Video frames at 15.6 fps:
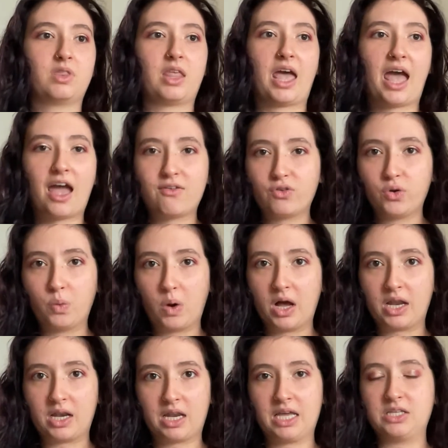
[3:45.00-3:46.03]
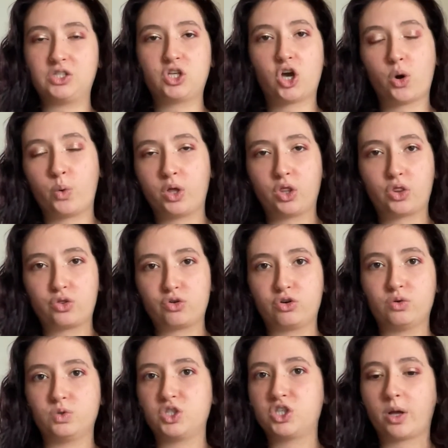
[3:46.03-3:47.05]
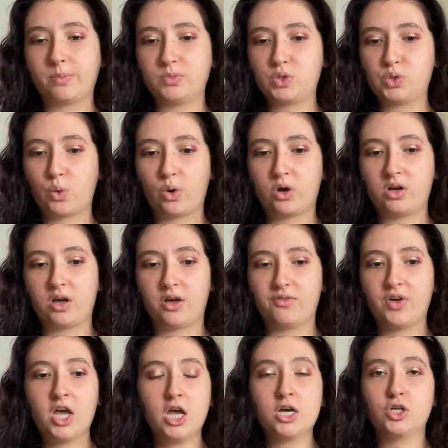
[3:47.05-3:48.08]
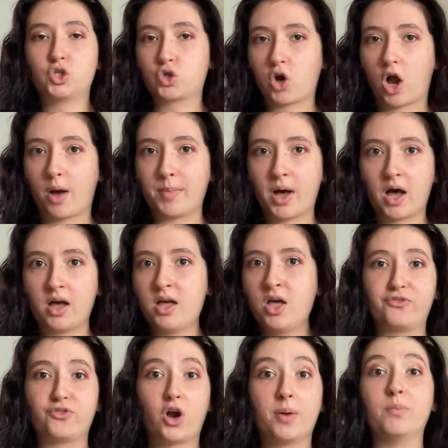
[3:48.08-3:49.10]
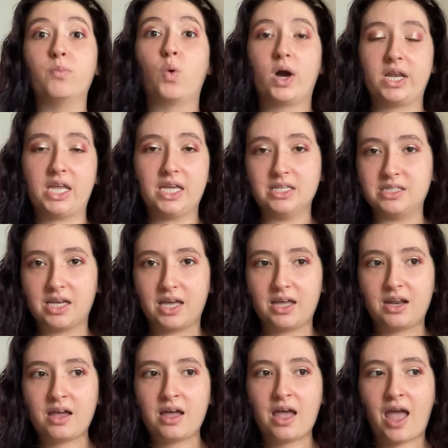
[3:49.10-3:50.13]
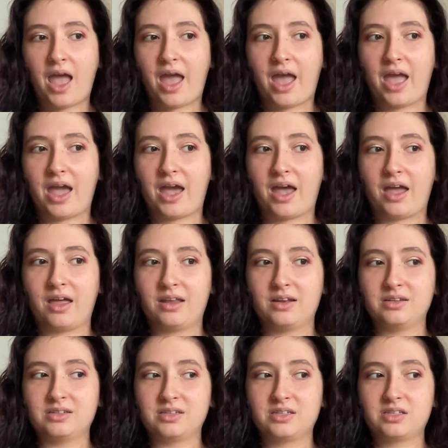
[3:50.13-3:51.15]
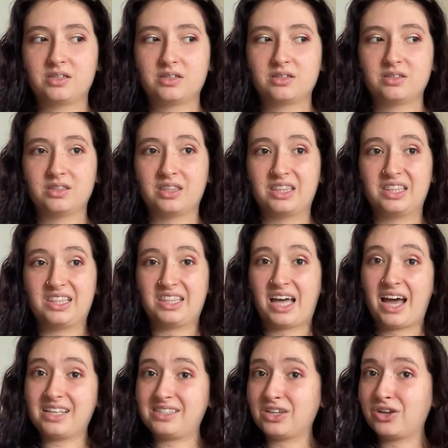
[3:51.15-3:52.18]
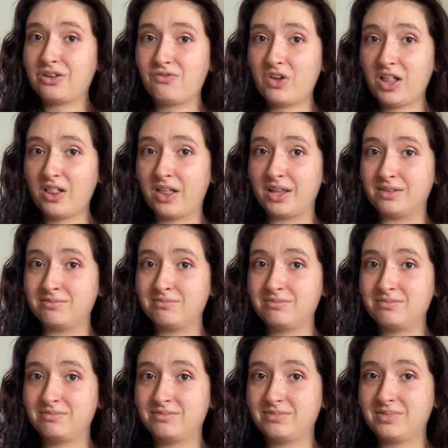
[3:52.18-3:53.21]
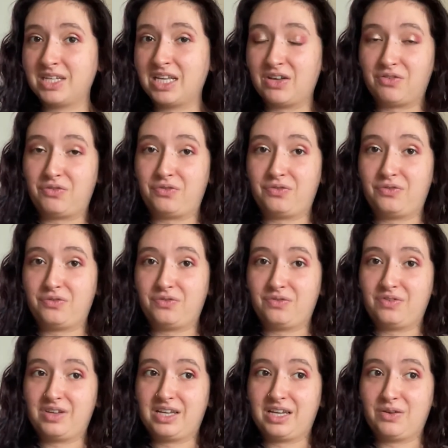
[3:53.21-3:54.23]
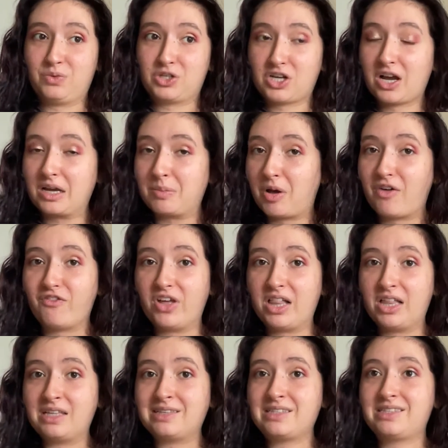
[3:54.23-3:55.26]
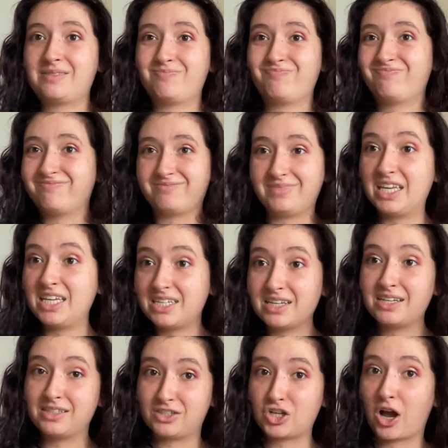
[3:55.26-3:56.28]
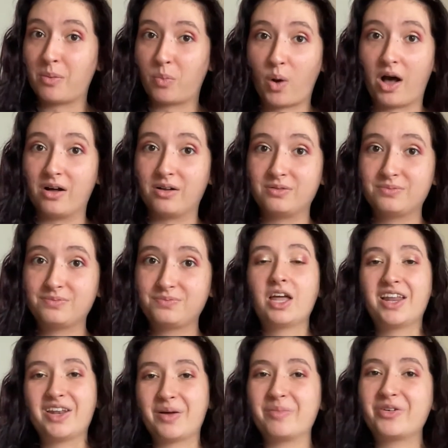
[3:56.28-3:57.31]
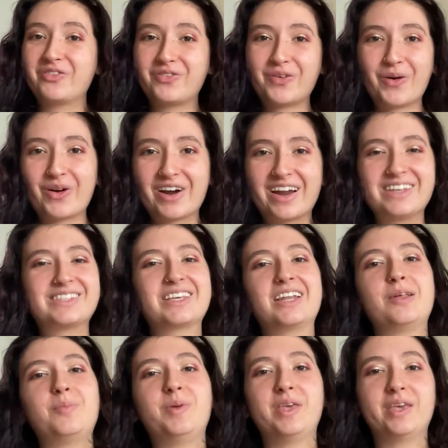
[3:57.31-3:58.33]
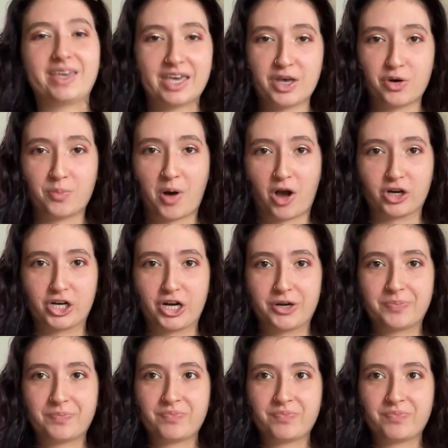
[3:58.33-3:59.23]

Everyone is going through some sort of trauma from what he did. And that's a good villain. If we're talking about villains, he did his job well. Number four is gonna be Killmonger.